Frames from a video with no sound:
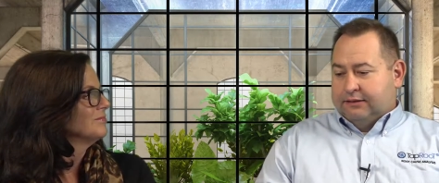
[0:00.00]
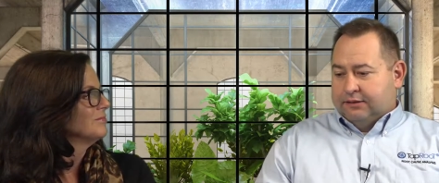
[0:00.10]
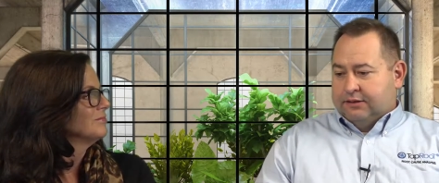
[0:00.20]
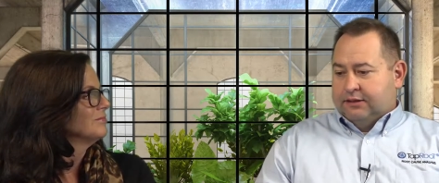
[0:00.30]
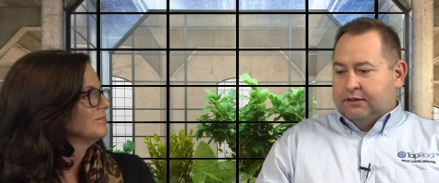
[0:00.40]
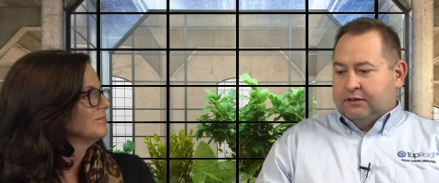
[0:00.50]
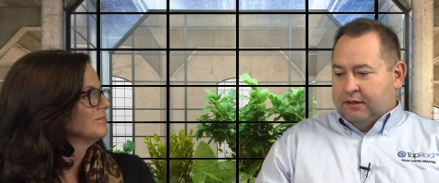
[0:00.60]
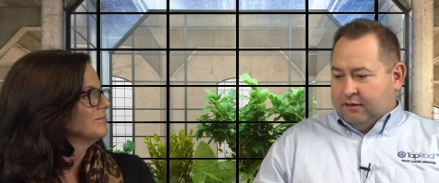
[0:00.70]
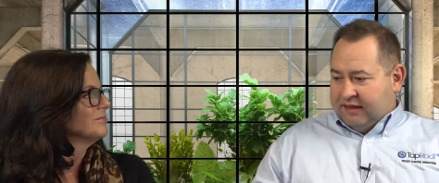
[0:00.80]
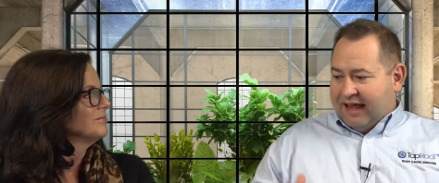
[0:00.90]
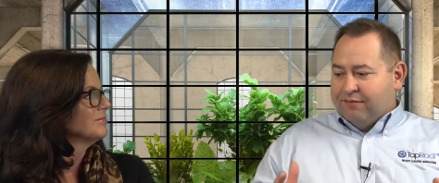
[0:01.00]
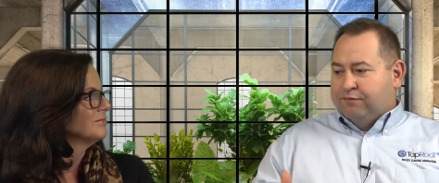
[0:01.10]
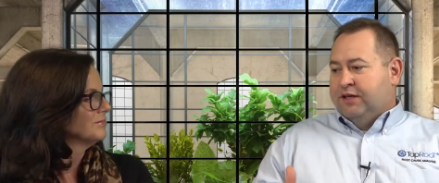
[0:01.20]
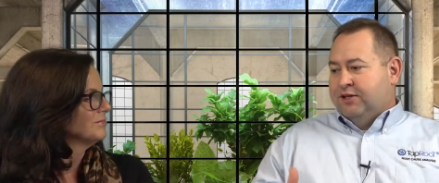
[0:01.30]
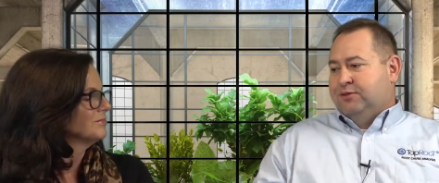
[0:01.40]
Speaker 1: it's the,
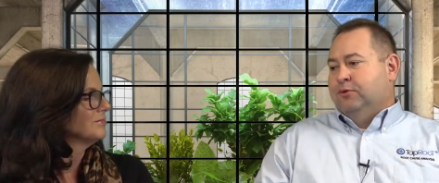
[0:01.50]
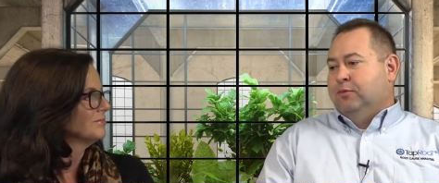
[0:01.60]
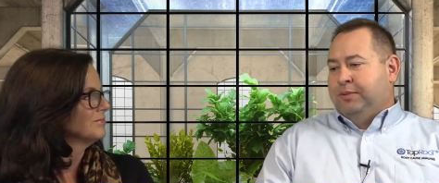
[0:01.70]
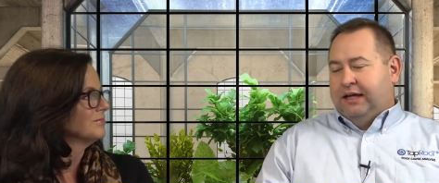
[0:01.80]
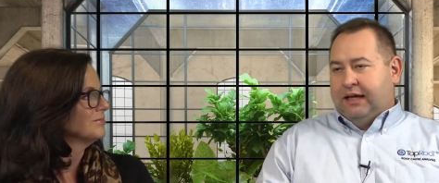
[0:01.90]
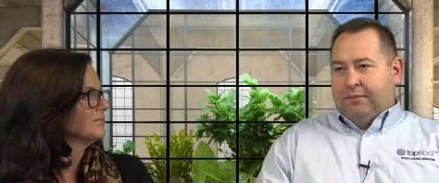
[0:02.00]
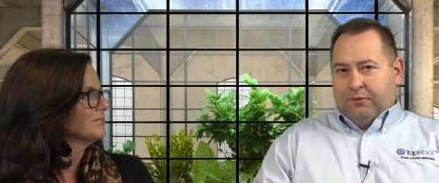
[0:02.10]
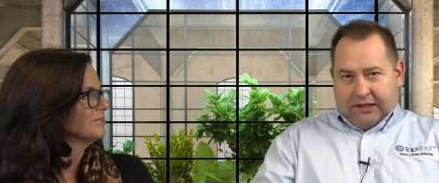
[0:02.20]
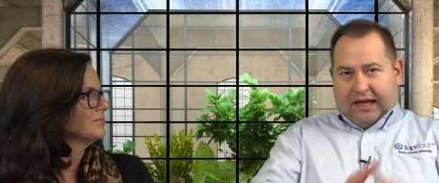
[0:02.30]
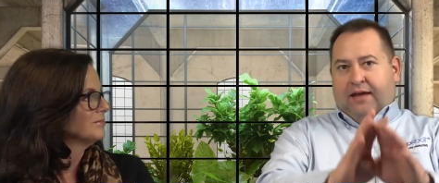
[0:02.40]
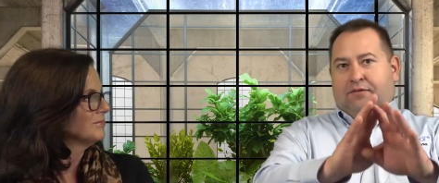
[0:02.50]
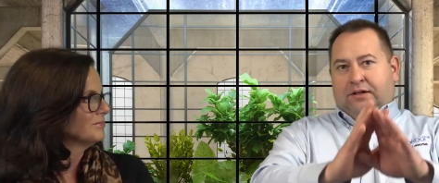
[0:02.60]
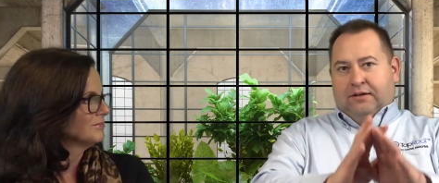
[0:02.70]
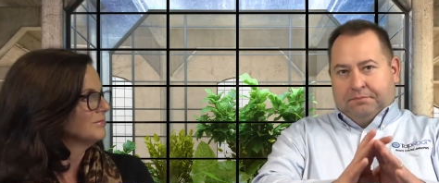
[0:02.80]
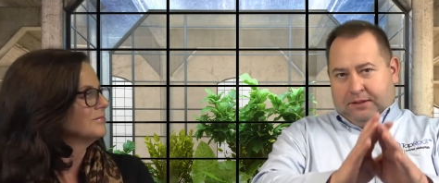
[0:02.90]
that visual, being able to have
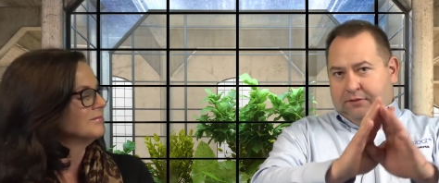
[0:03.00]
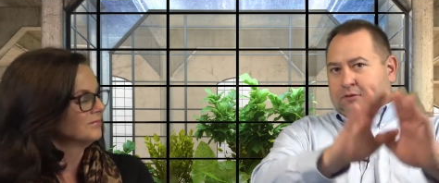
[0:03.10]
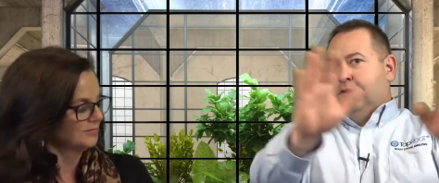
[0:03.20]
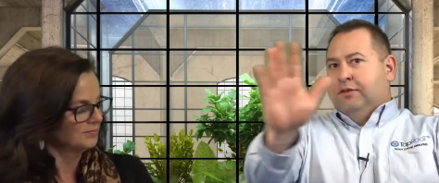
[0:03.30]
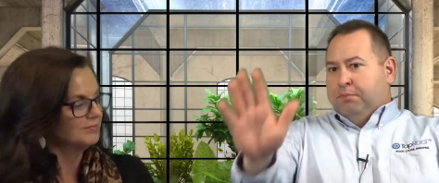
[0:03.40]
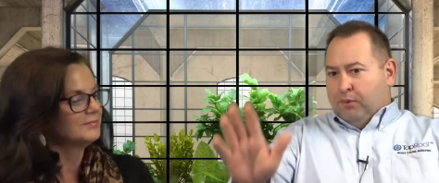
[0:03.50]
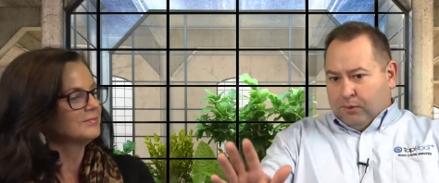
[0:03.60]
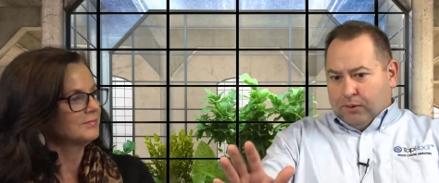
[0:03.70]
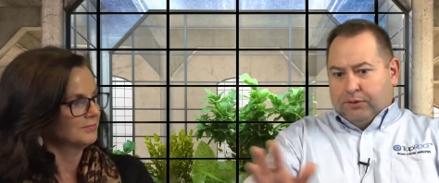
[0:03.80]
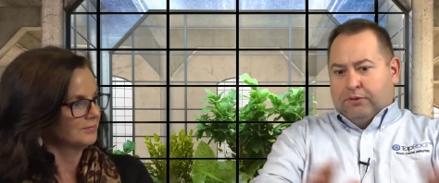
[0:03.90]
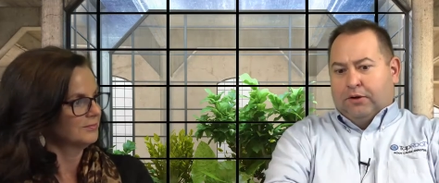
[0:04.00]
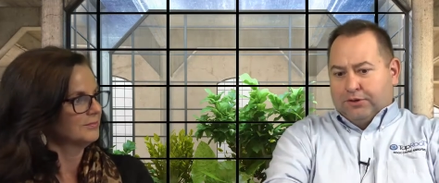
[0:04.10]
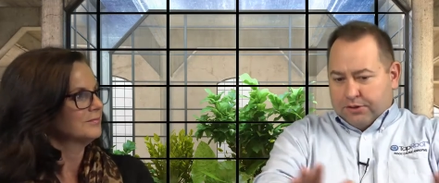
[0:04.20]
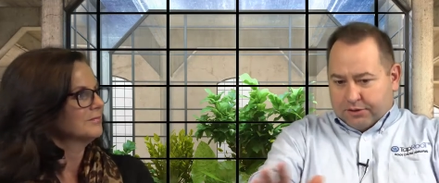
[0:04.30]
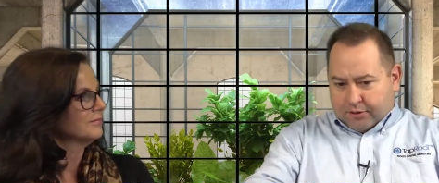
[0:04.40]
it up mm-hmm. either on the board or
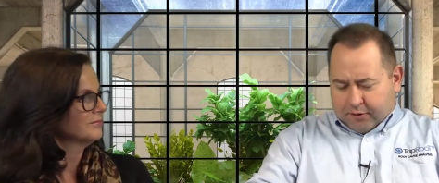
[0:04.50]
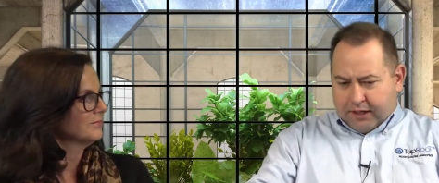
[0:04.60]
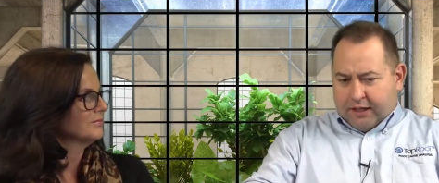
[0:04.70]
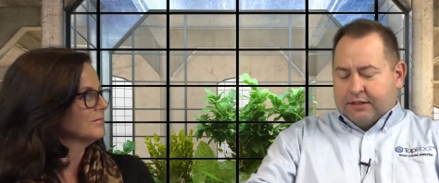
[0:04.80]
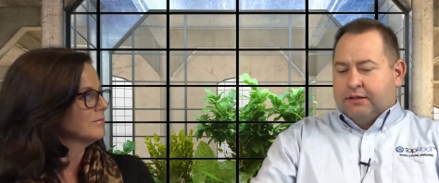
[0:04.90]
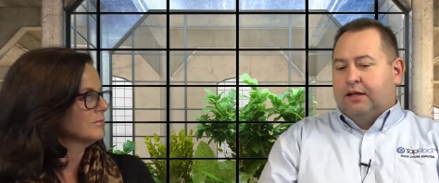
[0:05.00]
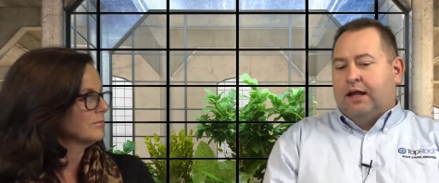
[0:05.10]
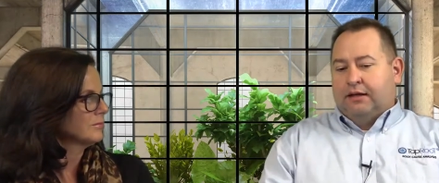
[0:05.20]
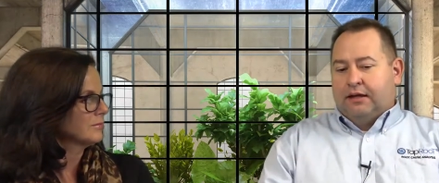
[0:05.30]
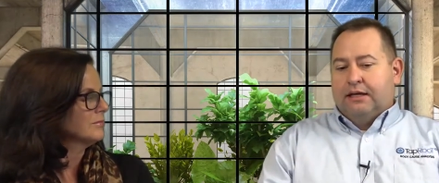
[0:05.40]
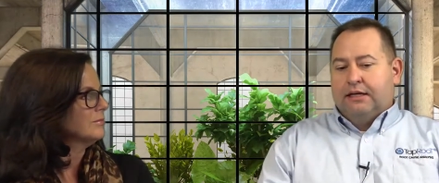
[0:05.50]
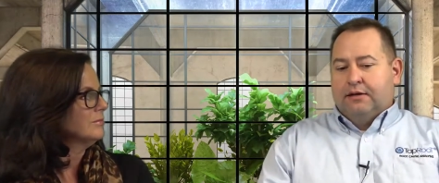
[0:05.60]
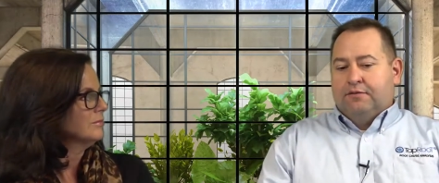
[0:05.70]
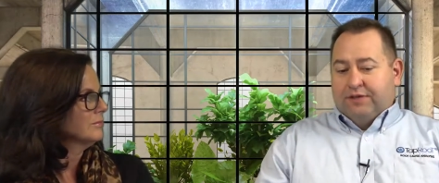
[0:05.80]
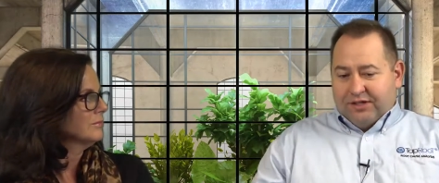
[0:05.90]
on your screen, and and
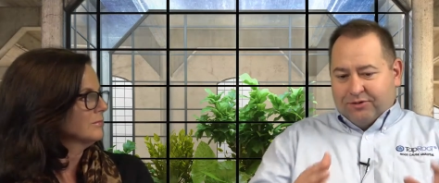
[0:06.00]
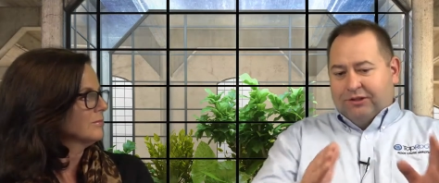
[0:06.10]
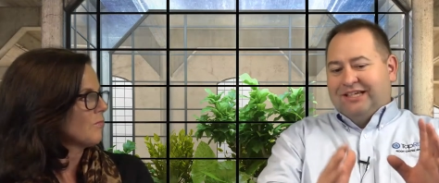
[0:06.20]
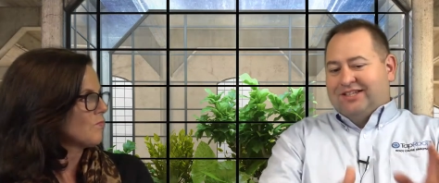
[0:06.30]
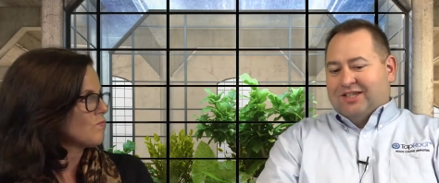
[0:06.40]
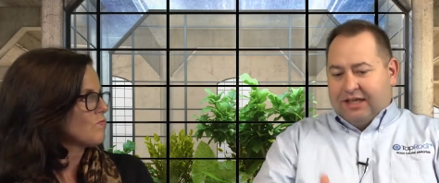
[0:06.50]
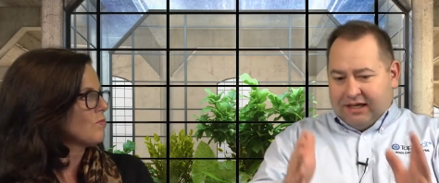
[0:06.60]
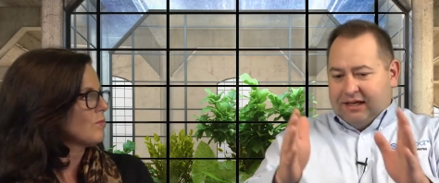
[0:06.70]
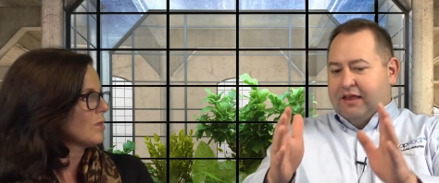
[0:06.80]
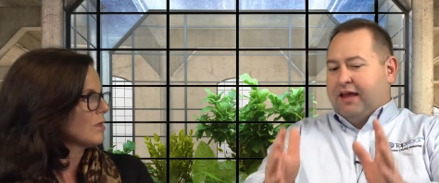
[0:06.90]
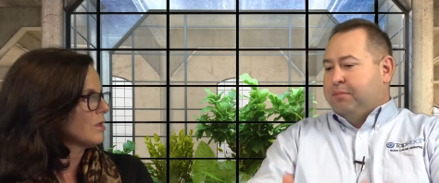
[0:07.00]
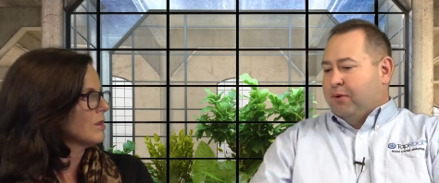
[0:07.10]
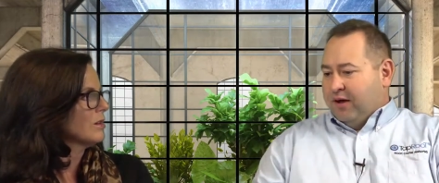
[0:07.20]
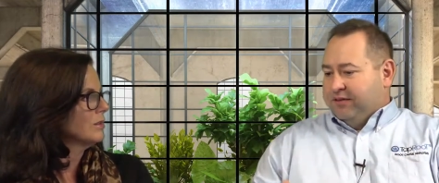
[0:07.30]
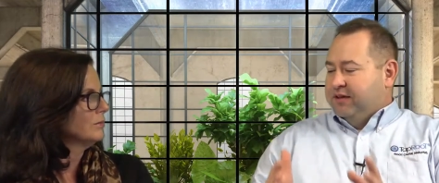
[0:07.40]
visually seeing that
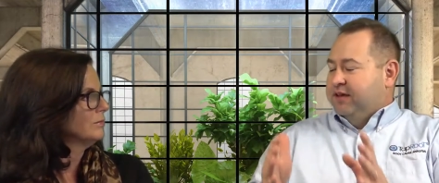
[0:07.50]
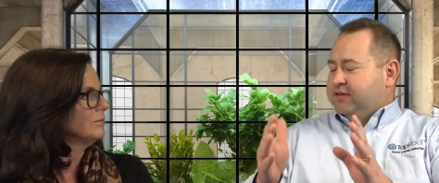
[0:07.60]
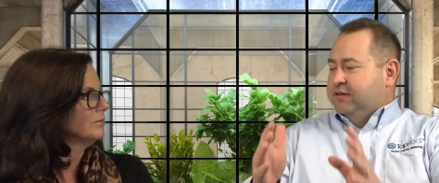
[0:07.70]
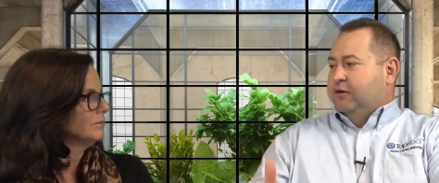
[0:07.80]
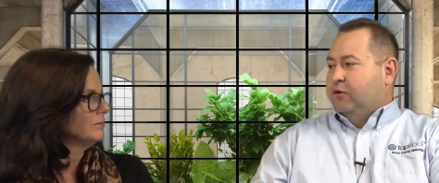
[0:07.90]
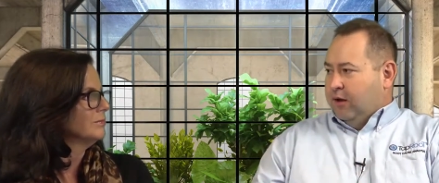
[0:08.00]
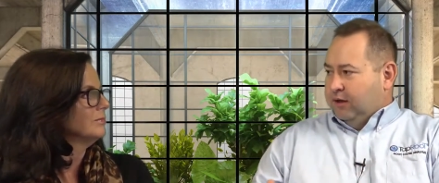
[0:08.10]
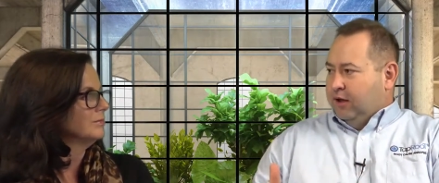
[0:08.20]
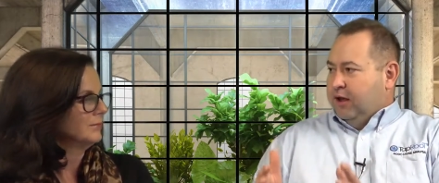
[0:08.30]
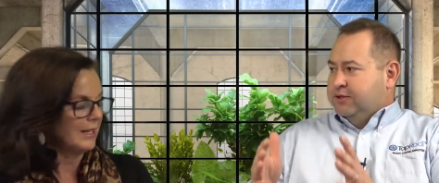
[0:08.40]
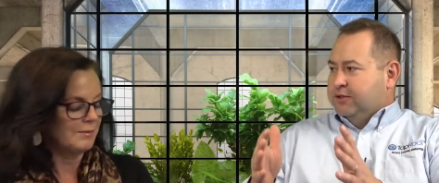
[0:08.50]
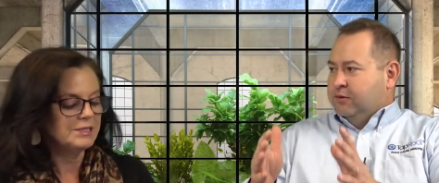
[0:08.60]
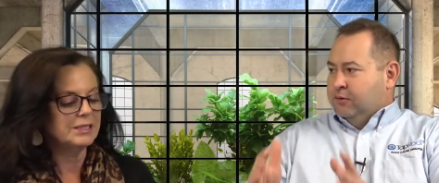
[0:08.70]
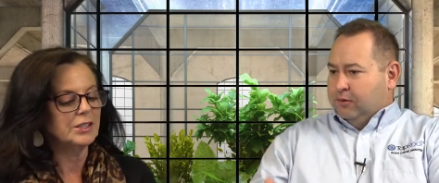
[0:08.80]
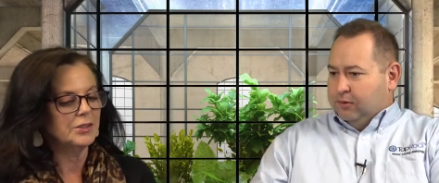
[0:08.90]
process in a
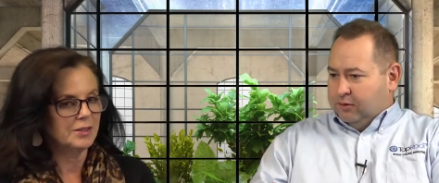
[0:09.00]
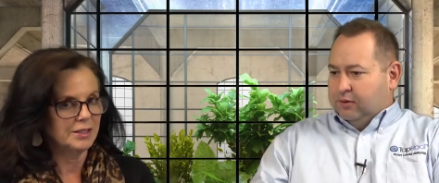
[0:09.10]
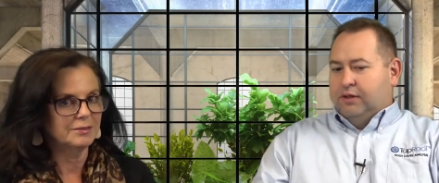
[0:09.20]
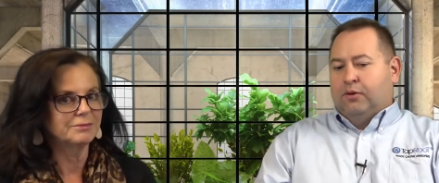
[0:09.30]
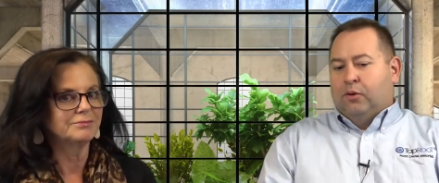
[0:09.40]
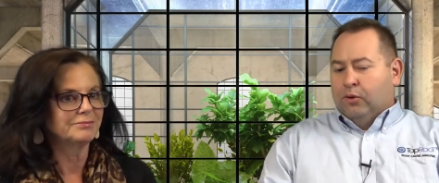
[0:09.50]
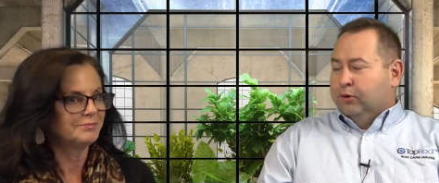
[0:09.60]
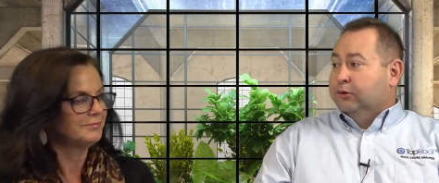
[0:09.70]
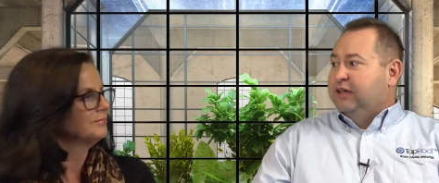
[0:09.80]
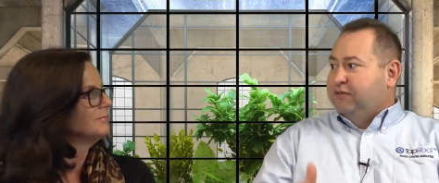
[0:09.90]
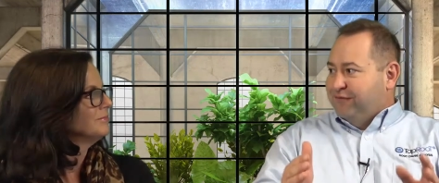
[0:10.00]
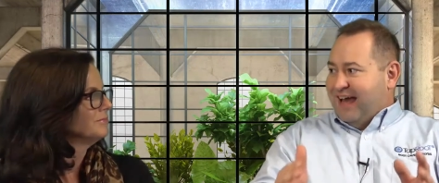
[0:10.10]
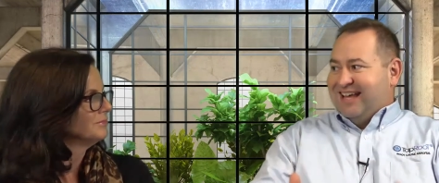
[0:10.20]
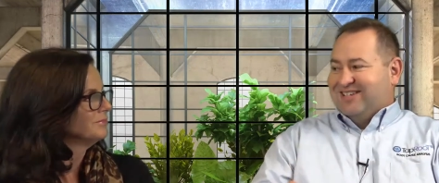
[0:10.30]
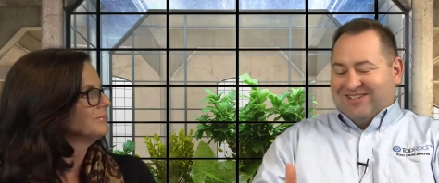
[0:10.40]
chronological, Absolutely. orderly
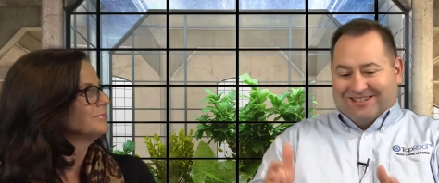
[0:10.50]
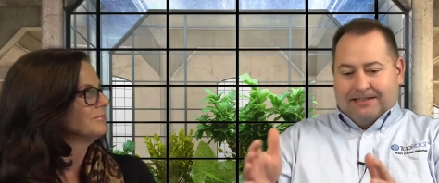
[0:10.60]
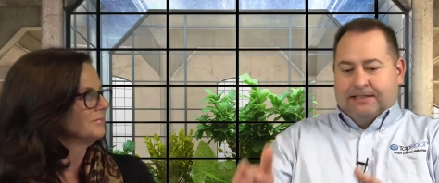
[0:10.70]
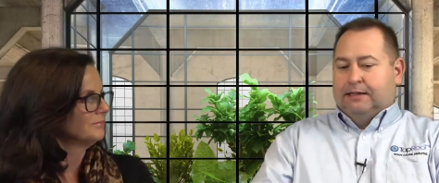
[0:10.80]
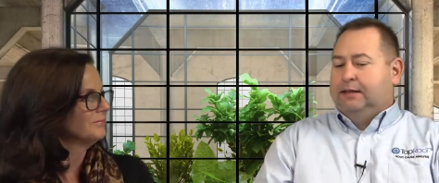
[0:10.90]
fashion.